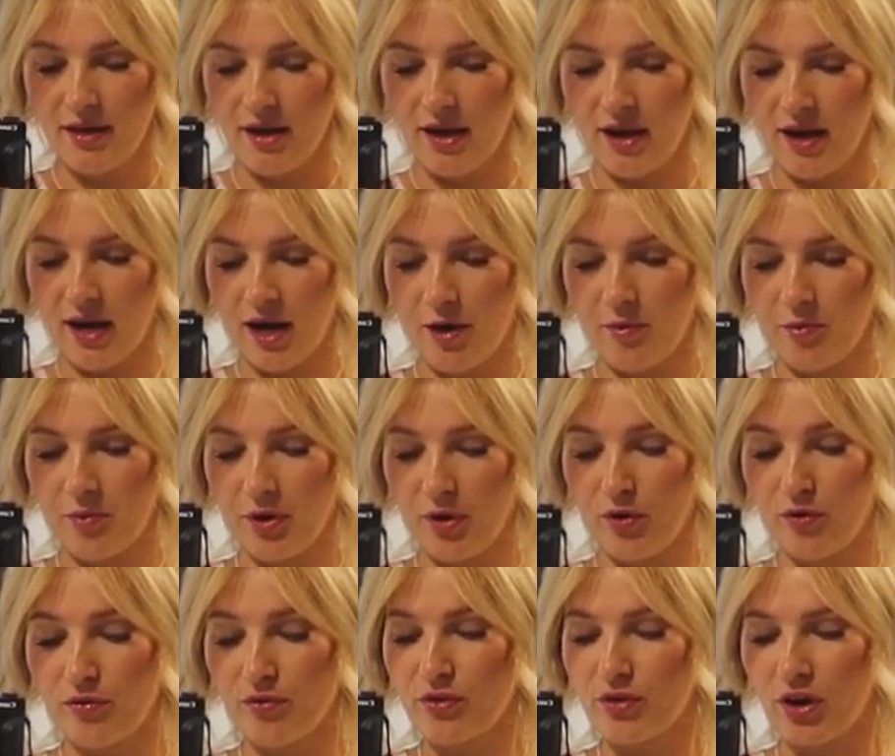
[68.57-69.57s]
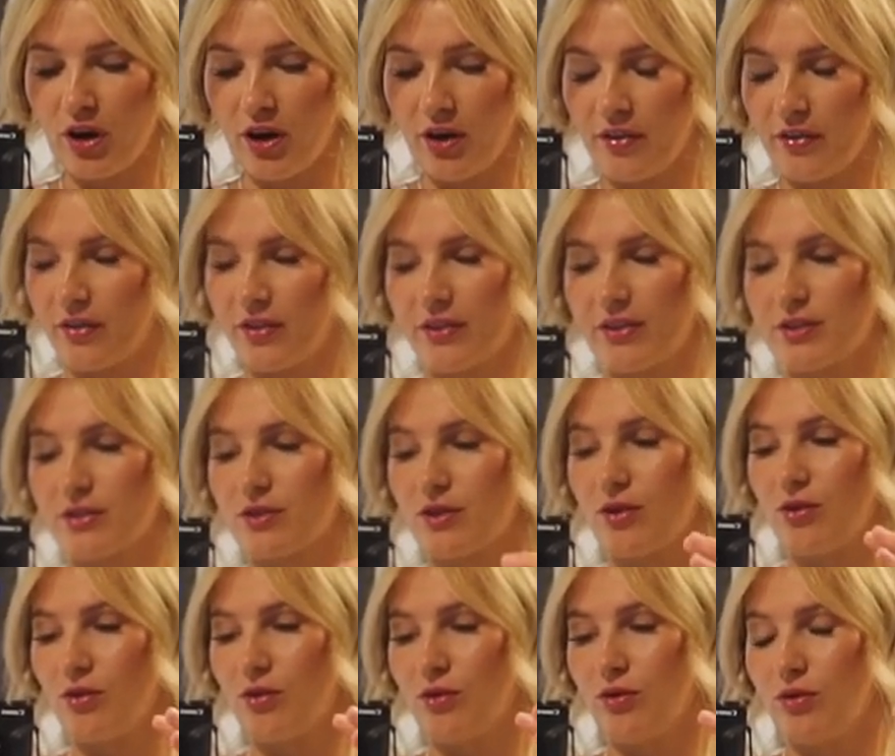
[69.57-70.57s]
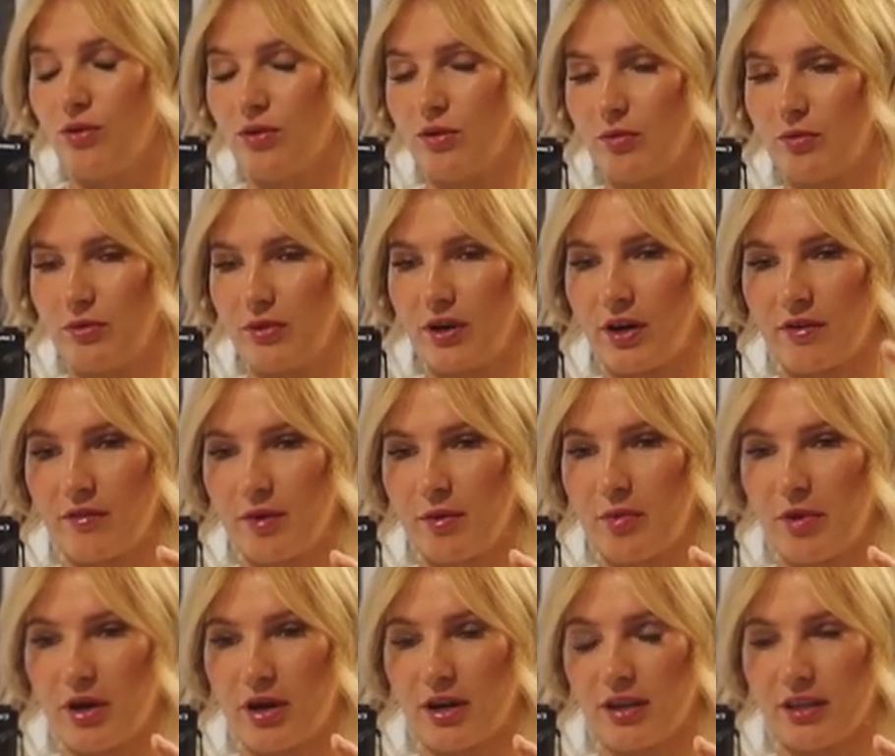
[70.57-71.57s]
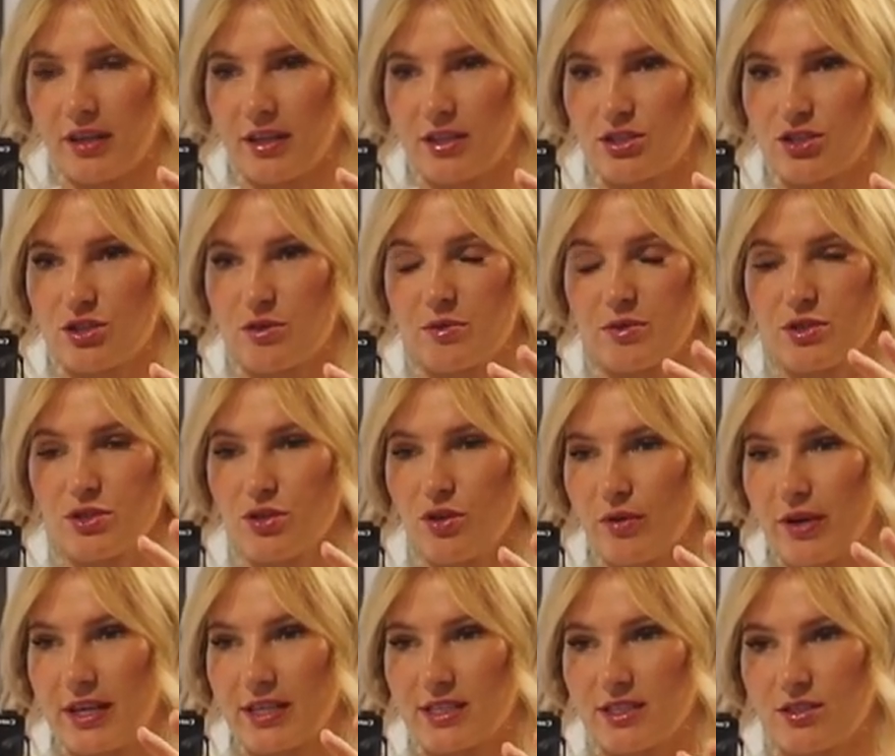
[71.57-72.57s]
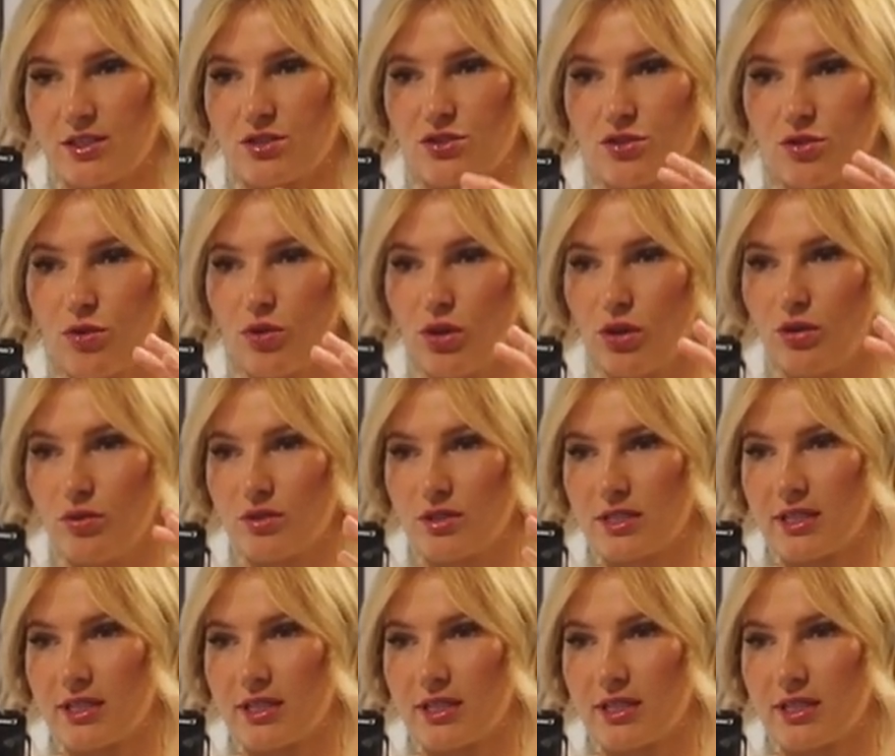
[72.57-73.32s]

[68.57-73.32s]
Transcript: But overall, this whole RV park, like, it's just been so nice because it's so close.